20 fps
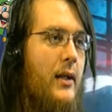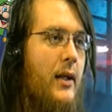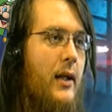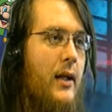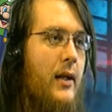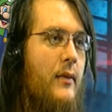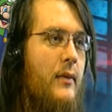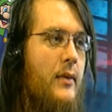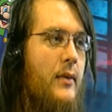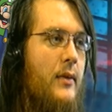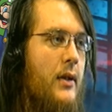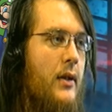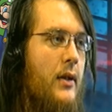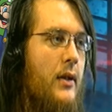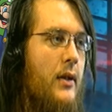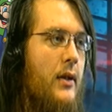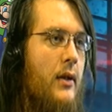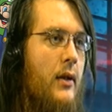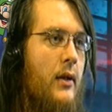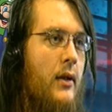games
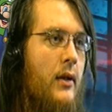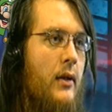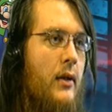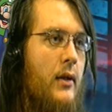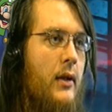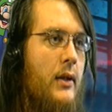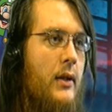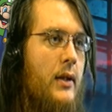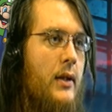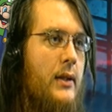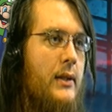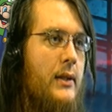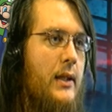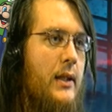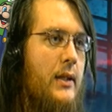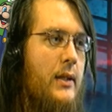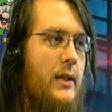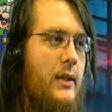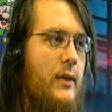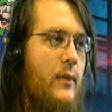as long as
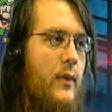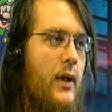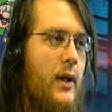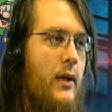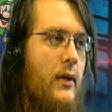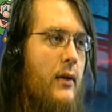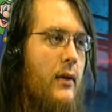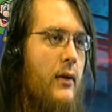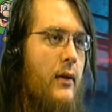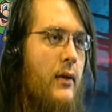they're swell.